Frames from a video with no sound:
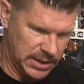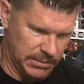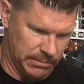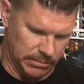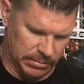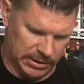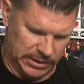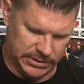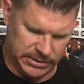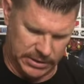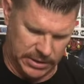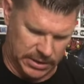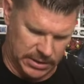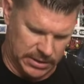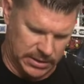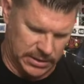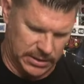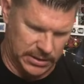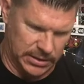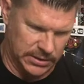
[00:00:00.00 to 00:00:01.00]
Plissken,
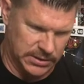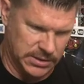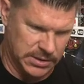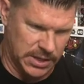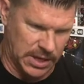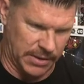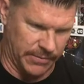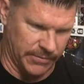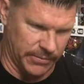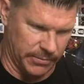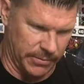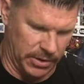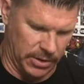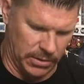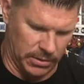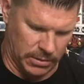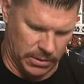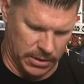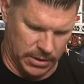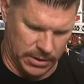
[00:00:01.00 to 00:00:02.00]
Escape from New
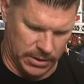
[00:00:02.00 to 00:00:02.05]
York.